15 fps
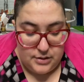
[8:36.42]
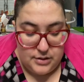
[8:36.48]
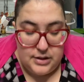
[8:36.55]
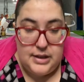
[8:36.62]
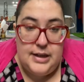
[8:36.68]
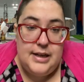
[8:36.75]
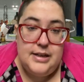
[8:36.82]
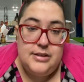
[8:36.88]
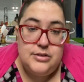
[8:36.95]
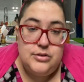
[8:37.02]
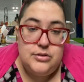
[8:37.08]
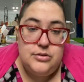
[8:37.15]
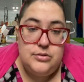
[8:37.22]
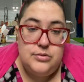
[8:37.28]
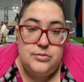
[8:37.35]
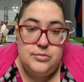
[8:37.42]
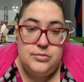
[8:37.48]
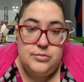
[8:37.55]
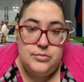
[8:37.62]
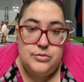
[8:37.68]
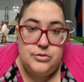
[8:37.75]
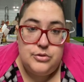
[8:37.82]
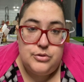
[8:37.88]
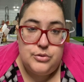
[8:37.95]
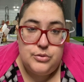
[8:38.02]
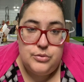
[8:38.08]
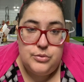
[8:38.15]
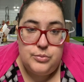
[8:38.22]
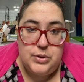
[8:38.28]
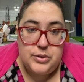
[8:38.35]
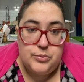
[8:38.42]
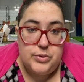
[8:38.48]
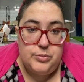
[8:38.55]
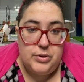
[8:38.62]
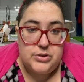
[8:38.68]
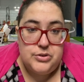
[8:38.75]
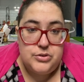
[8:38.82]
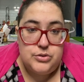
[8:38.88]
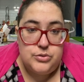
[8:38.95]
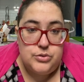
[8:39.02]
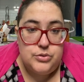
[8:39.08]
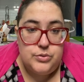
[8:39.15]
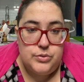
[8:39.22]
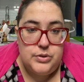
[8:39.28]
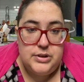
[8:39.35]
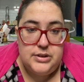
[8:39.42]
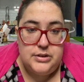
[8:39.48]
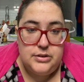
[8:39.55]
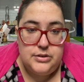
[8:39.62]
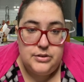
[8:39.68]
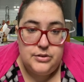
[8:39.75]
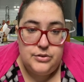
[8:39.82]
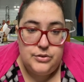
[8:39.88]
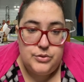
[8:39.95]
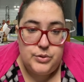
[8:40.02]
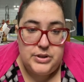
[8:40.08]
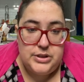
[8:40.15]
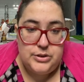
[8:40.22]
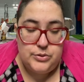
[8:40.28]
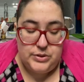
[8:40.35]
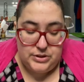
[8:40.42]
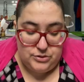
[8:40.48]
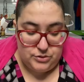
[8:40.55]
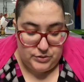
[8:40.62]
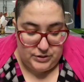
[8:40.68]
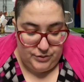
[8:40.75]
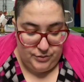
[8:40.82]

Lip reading: and to do what we want to do in 2023.